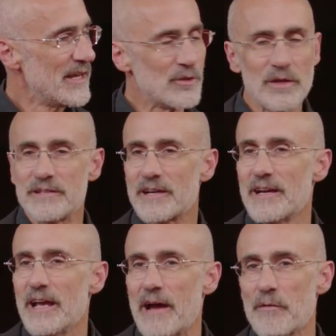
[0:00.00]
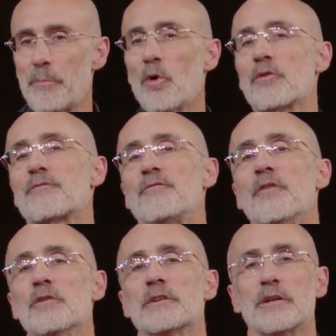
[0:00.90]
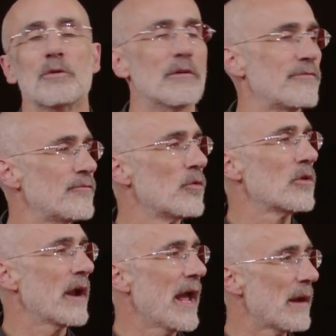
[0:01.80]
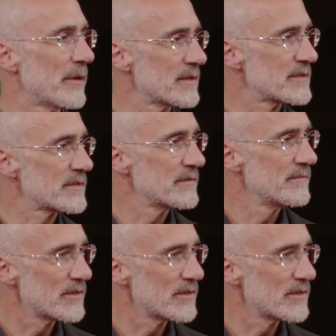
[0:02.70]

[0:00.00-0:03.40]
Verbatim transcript: You need to have a portfolio of four habits.